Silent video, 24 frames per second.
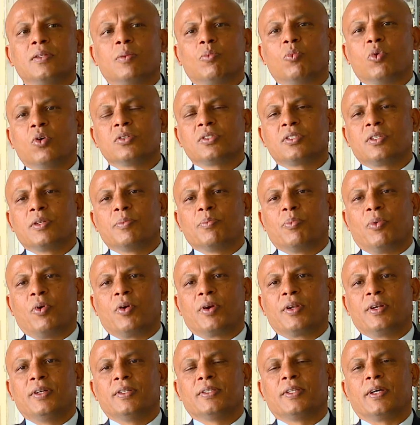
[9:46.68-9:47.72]
The most
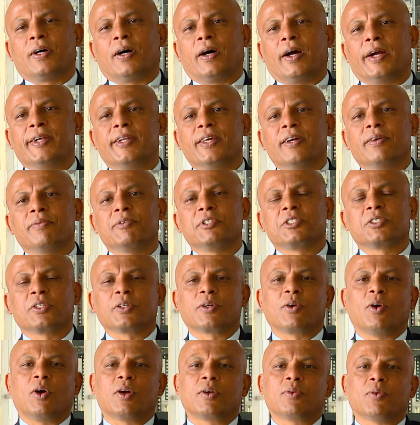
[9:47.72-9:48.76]
important, the idea which I
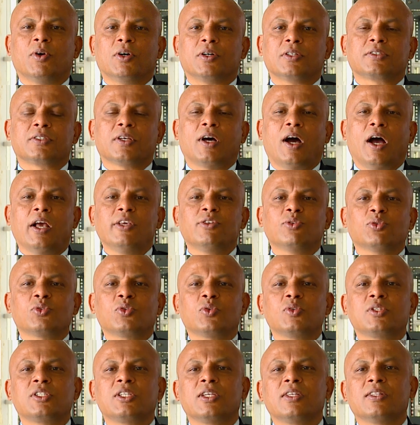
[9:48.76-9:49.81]
got was, I used
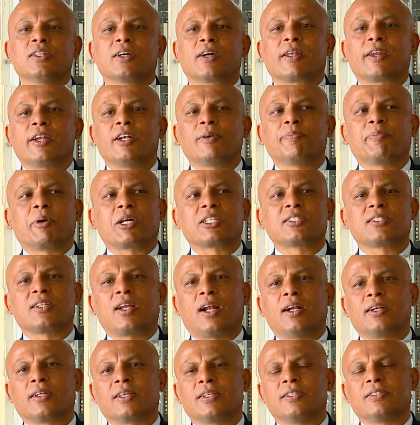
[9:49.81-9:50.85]
to see the great
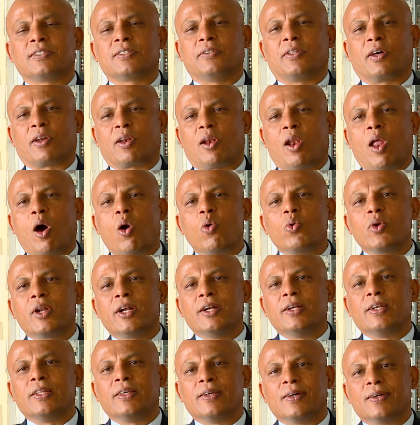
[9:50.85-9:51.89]
personalities, the loud
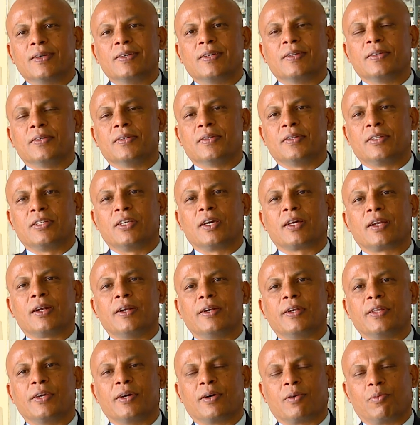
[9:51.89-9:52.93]
and near
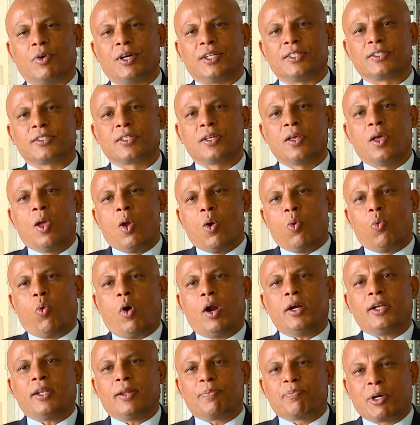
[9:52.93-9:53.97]
and dear ones.
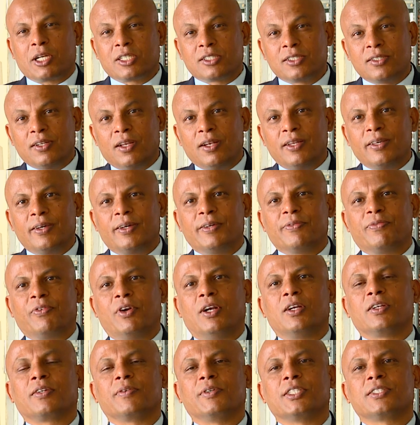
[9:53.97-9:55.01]
What personally I
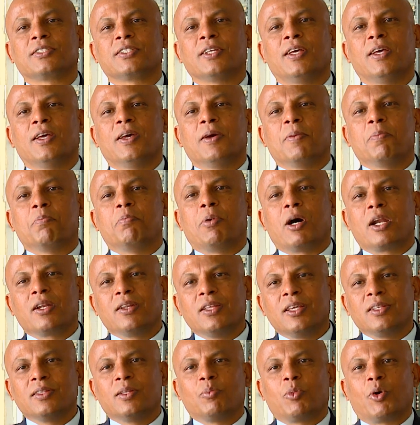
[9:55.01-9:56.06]
felt is,
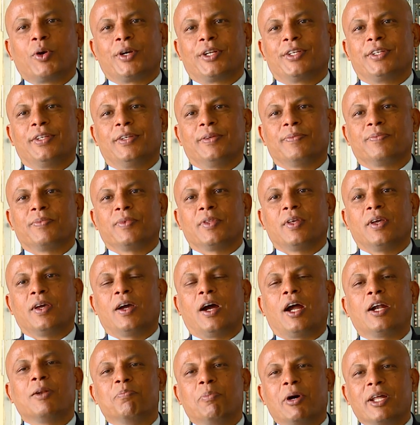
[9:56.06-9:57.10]
burning the body
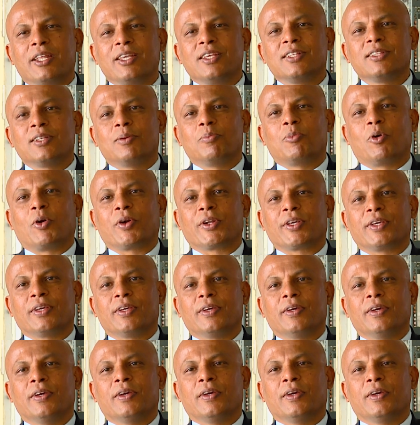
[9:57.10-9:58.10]
and burying the body,